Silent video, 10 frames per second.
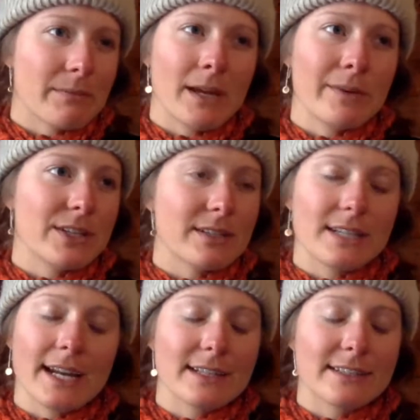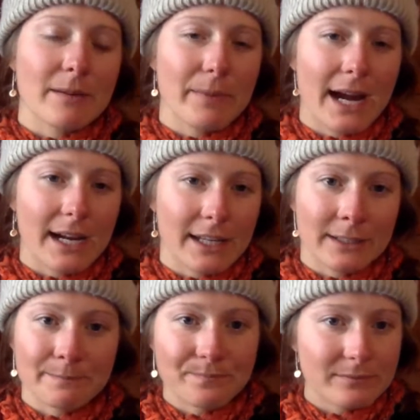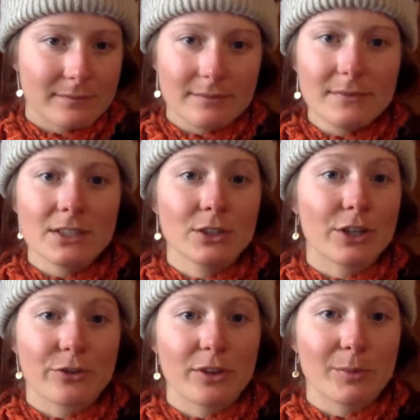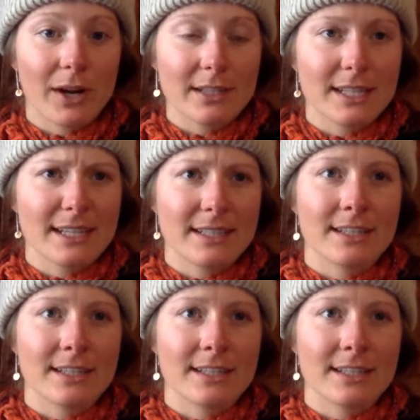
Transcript: maybe just take a step back and look through the process.